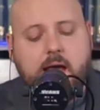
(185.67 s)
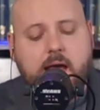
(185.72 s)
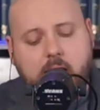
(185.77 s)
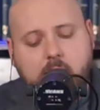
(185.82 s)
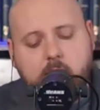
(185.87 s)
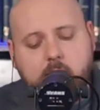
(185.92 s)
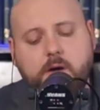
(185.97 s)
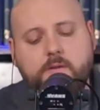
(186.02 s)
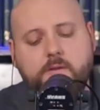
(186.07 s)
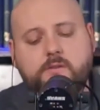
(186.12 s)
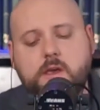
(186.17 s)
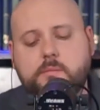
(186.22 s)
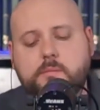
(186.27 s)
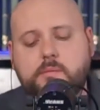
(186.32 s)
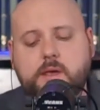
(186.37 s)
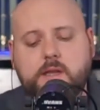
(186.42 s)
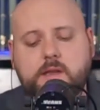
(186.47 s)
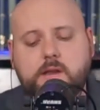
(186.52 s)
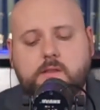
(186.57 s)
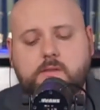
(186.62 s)
i'm of the
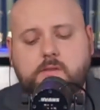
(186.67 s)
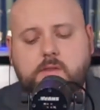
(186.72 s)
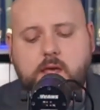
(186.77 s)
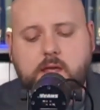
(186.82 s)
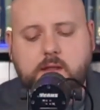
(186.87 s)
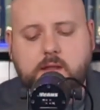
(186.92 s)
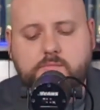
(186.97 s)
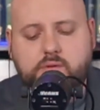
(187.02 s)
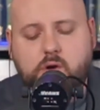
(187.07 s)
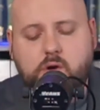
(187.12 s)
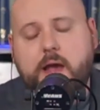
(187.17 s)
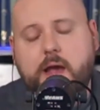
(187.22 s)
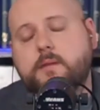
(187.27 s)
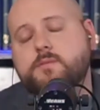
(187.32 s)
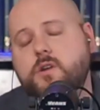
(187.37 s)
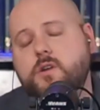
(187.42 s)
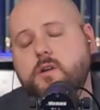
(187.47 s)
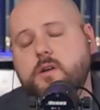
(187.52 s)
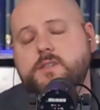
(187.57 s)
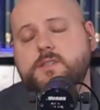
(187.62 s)
opinion that
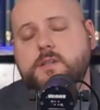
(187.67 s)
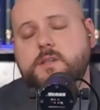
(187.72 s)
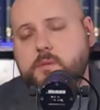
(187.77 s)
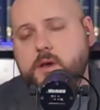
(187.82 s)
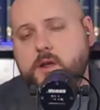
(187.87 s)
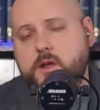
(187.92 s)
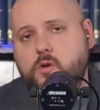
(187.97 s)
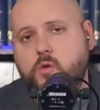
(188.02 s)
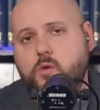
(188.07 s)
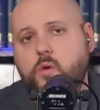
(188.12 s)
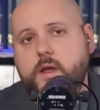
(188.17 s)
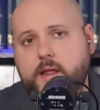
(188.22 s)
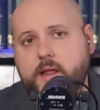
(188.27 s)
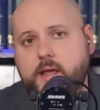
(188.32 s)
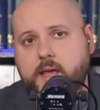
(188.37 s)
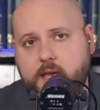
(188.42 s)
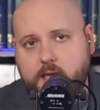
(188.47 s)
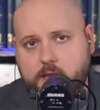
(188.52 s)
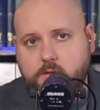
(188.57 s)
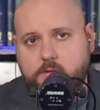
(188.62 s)
perhaps there is a better way to
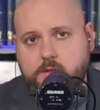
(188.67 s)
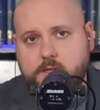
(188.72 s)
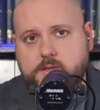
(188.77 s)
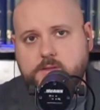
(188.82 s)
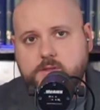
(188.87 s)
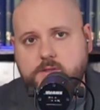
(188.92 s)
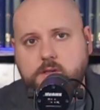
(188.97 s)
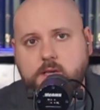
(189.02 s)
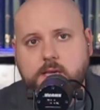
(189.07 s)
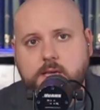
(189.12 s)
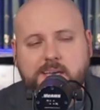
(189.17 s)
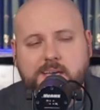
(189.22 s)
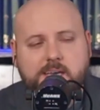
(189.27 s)
handle this